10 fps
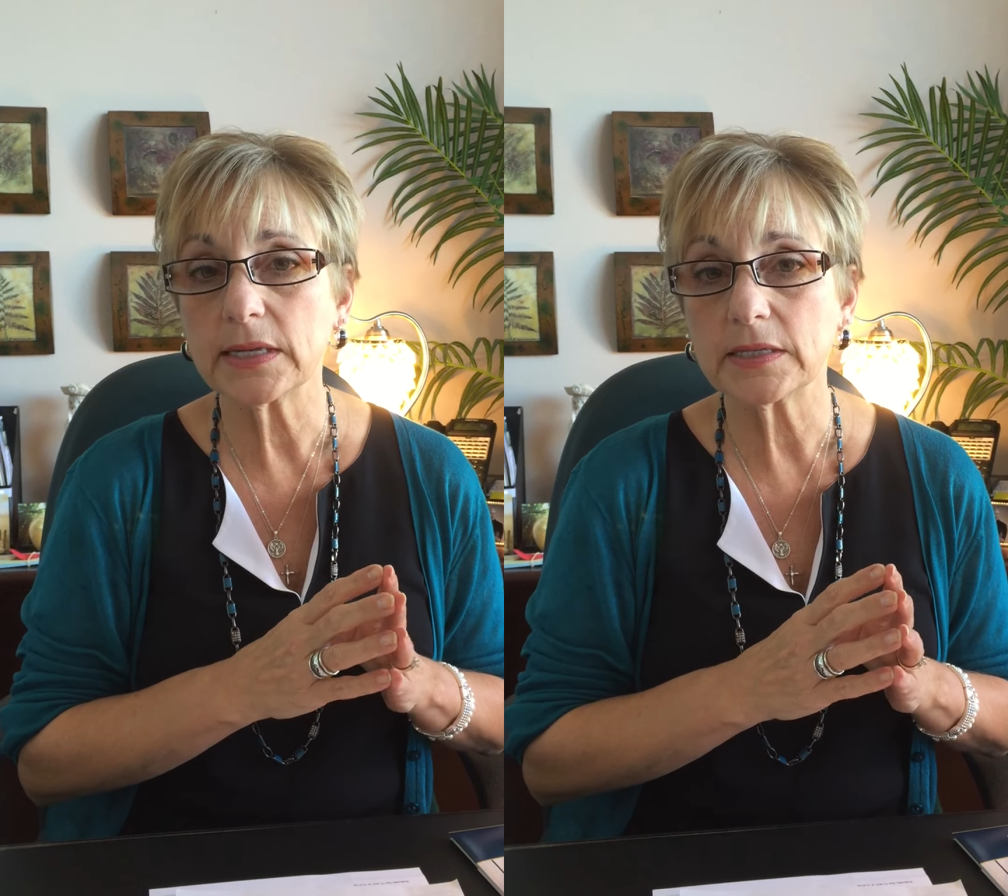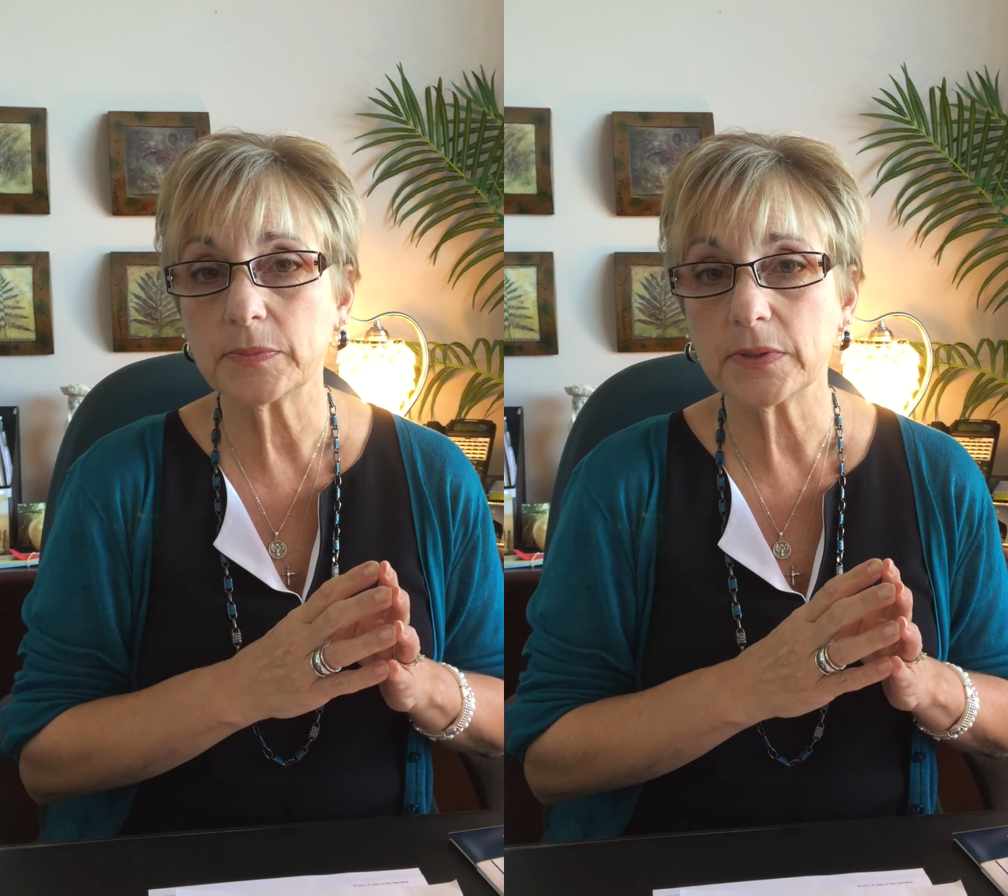
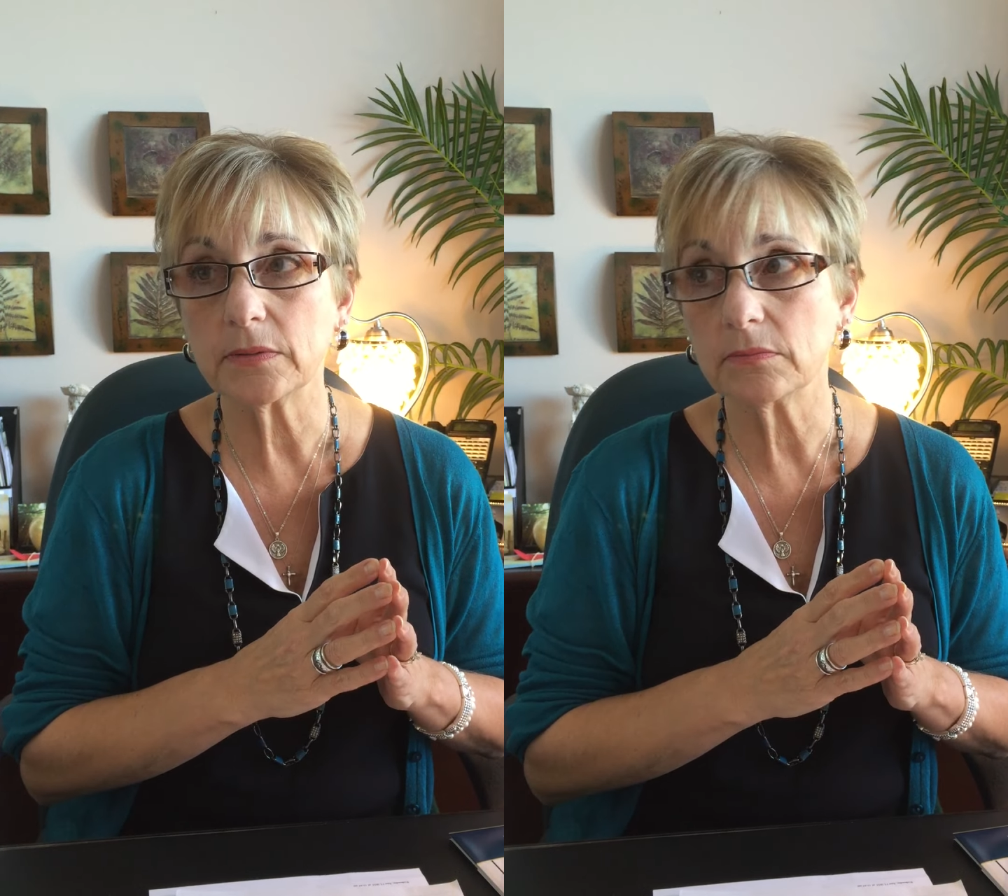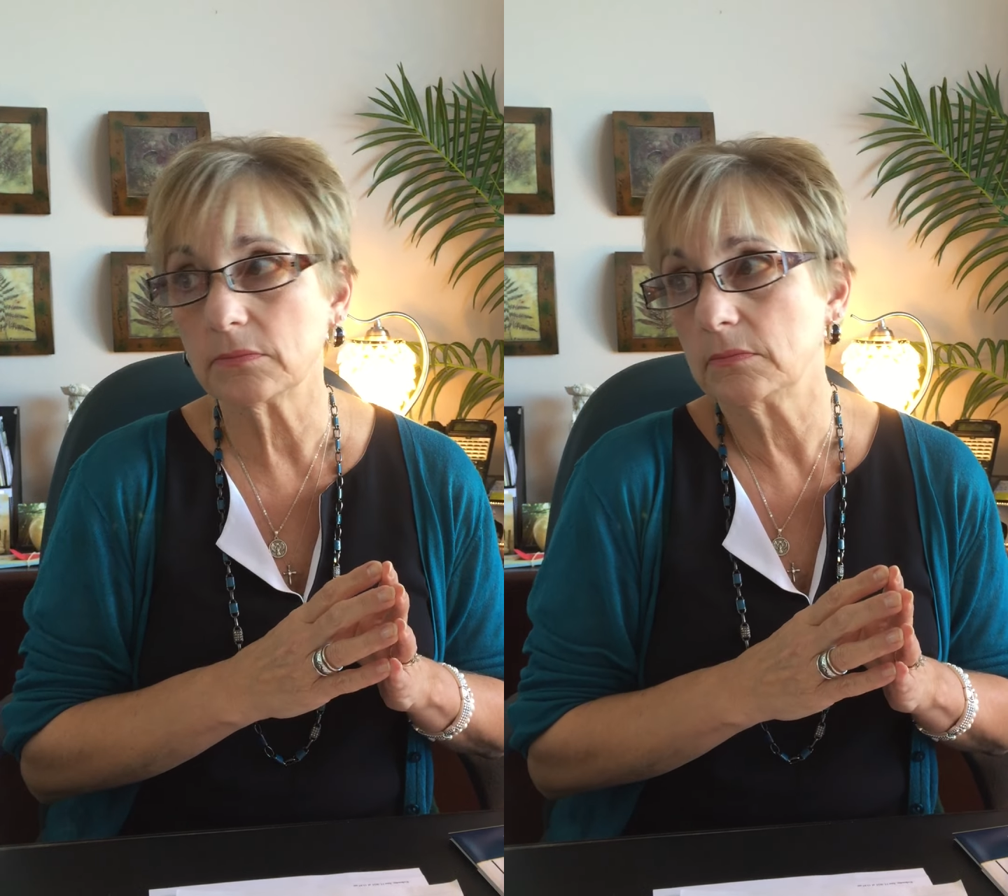has
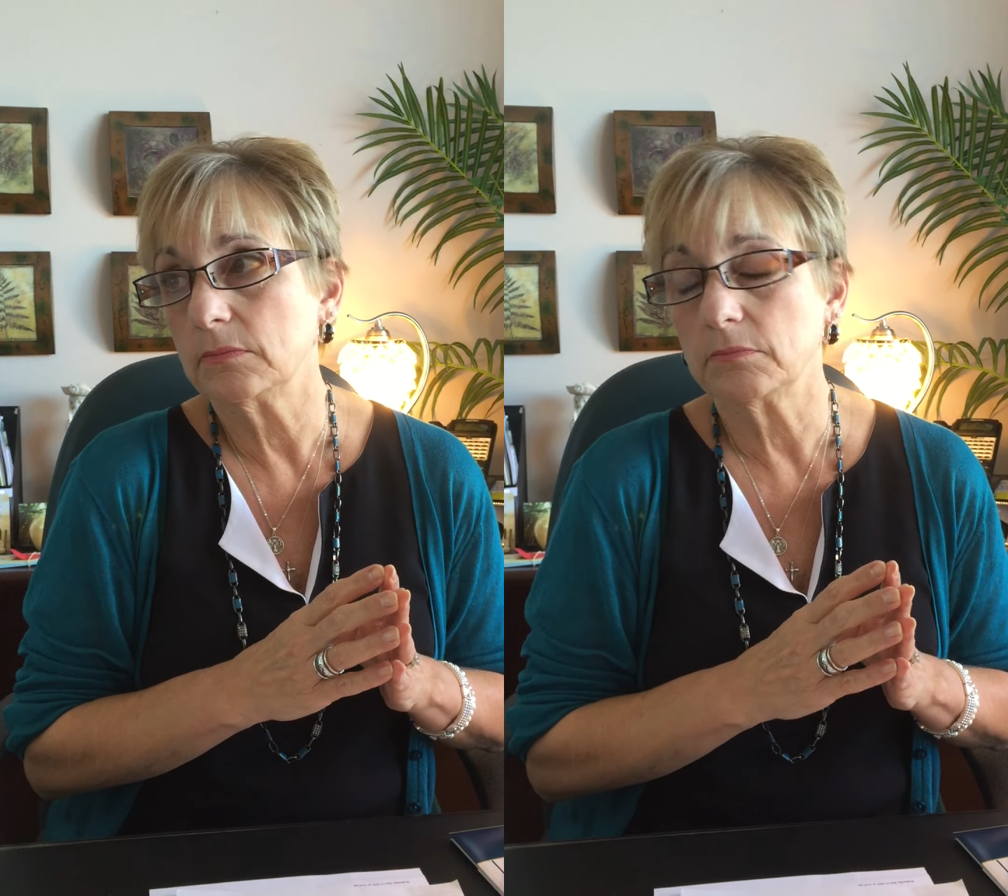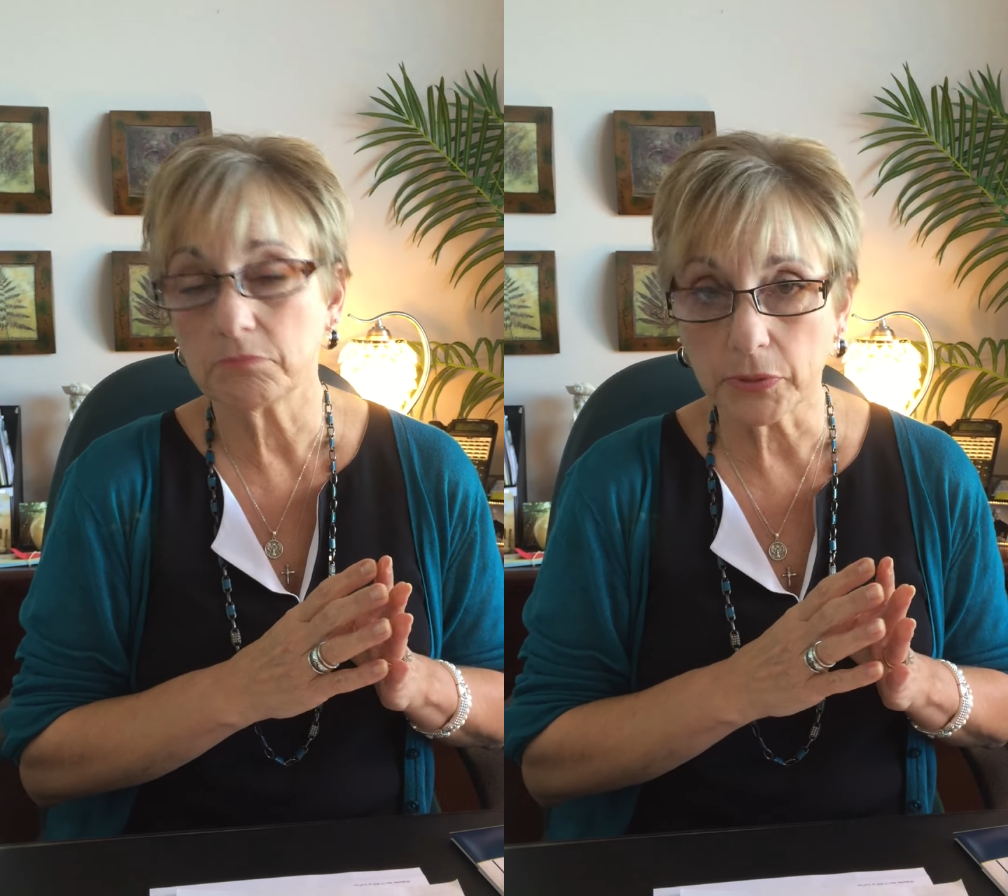been
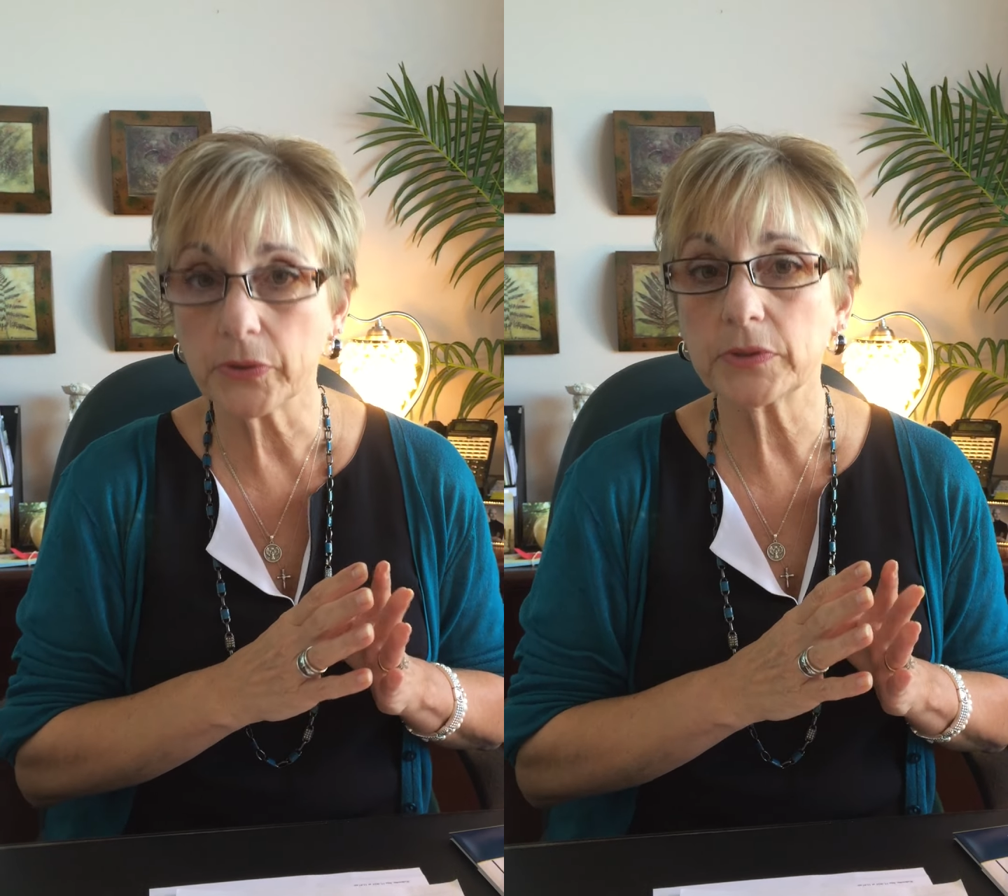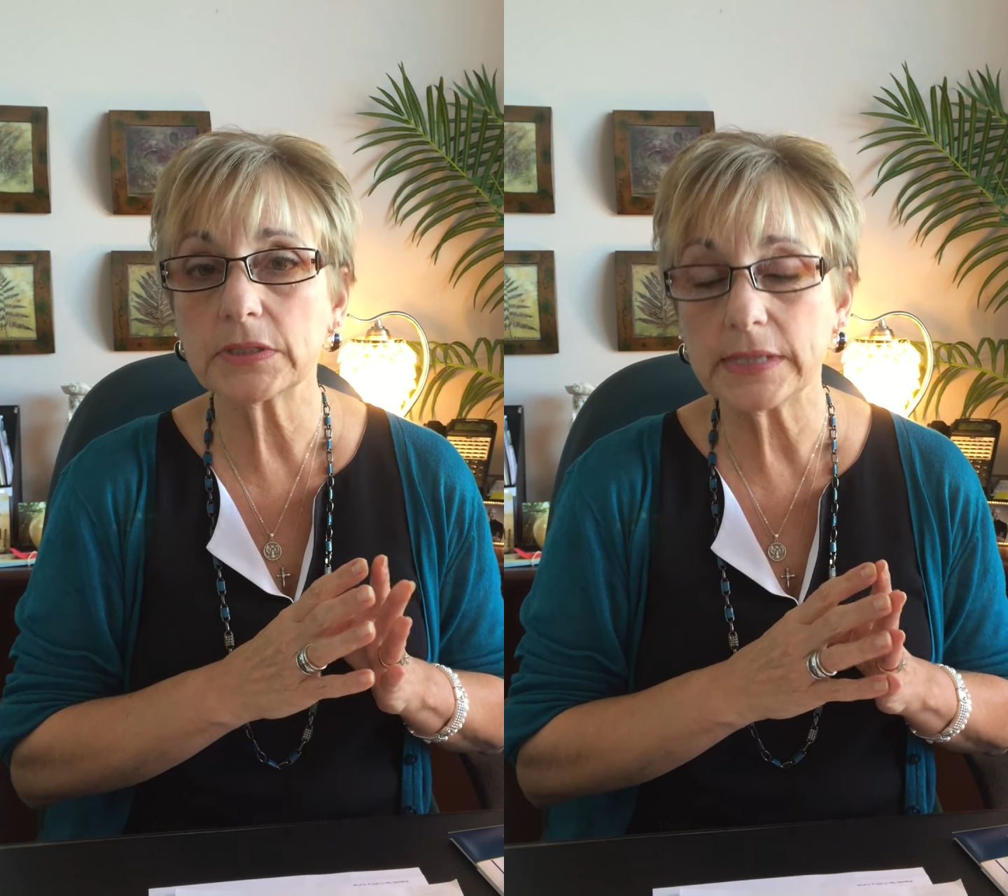
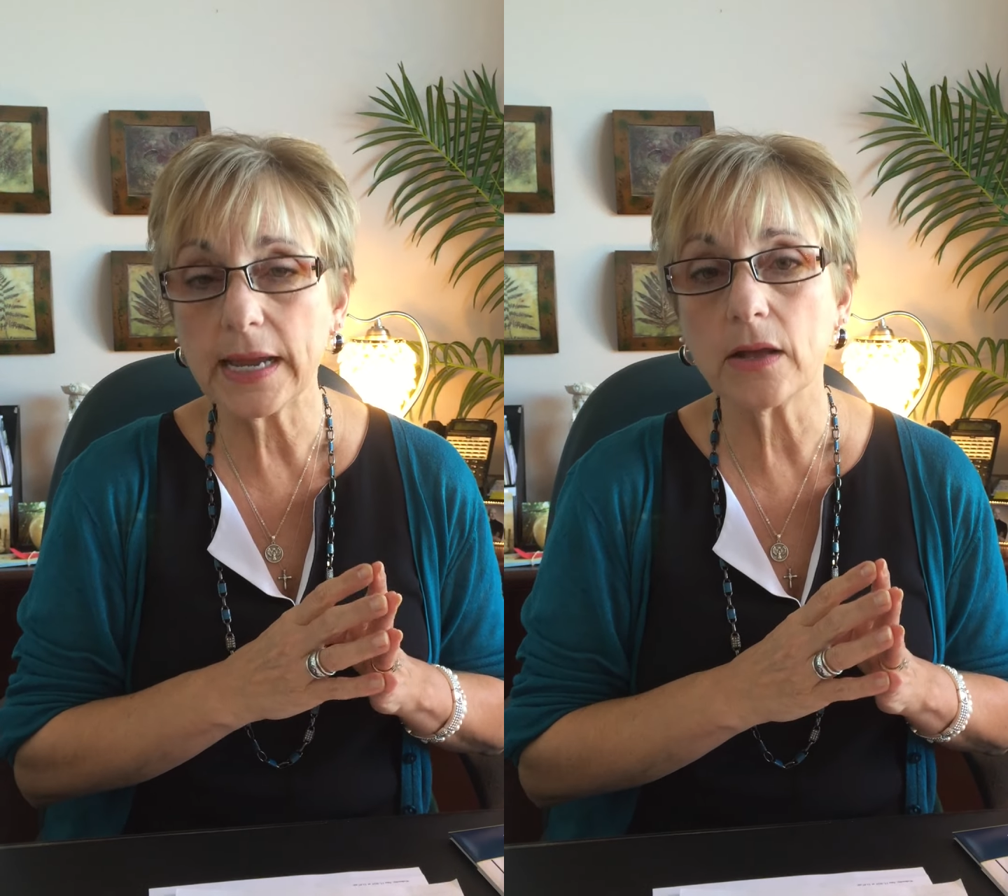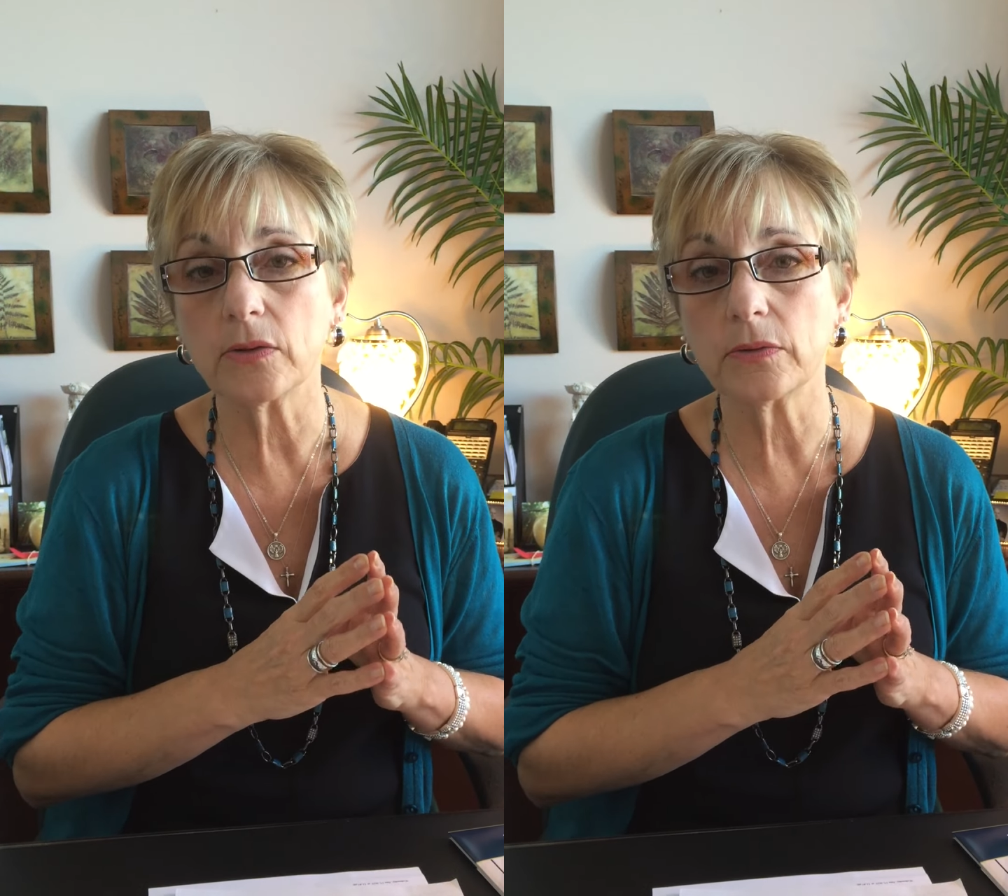burned
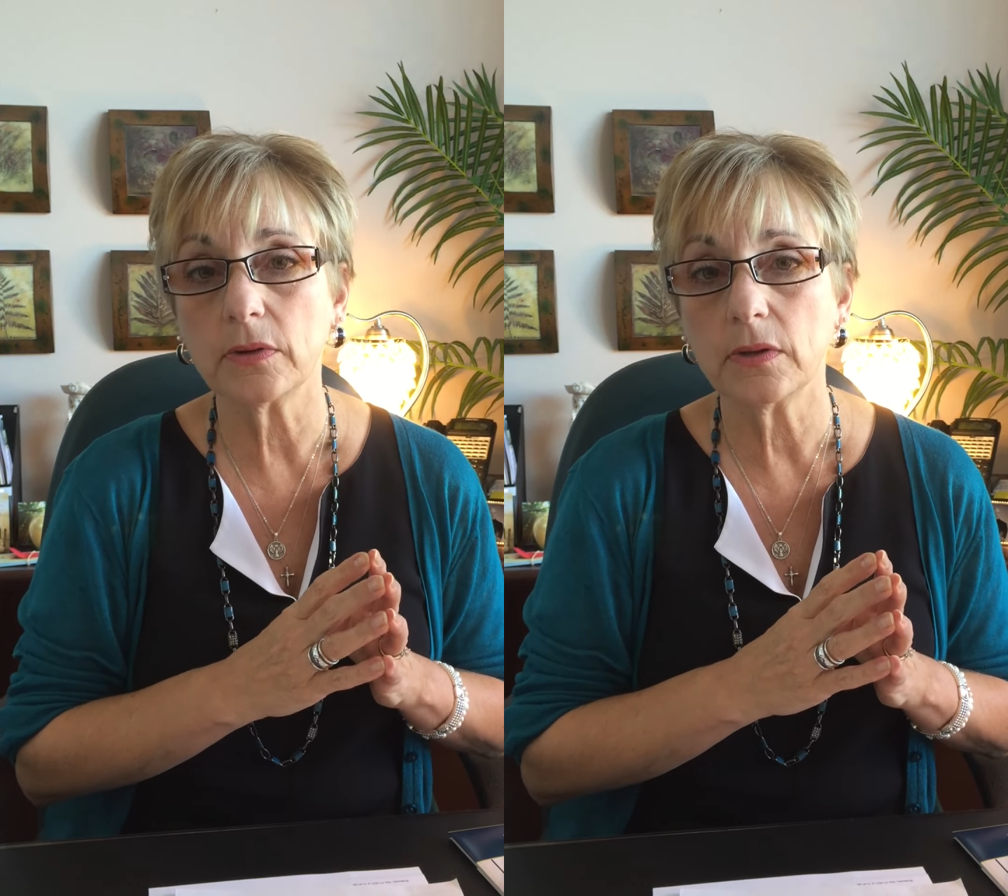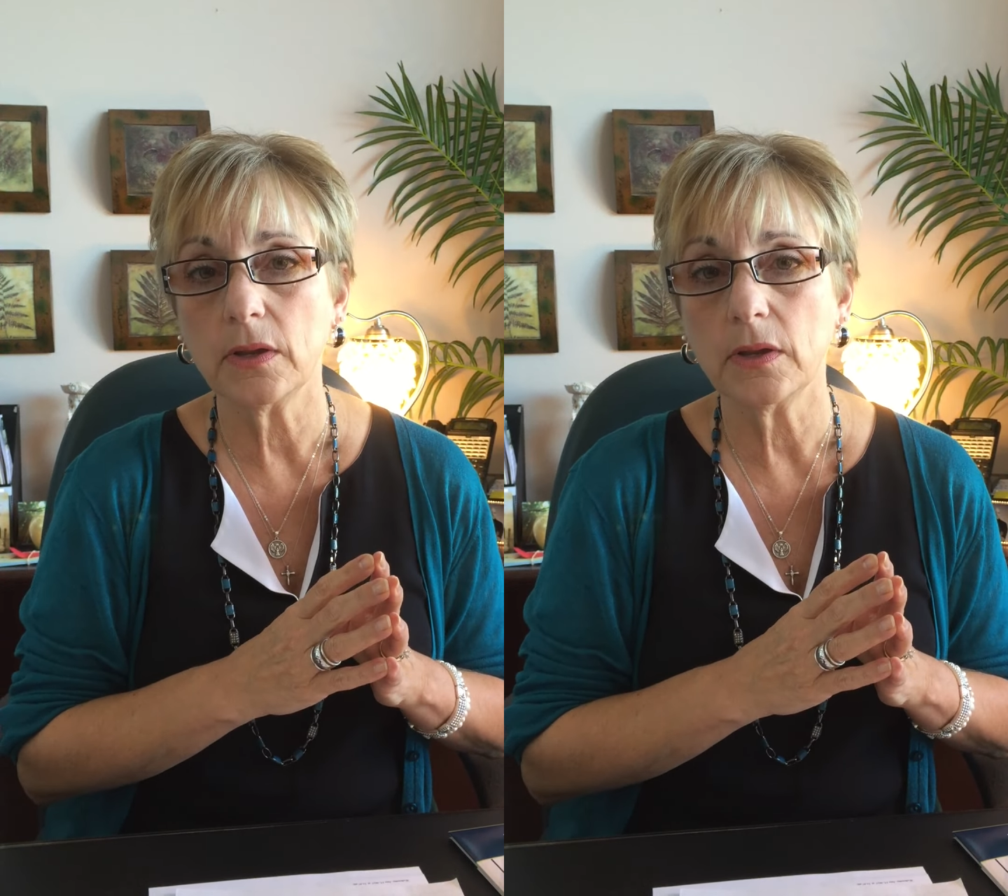down,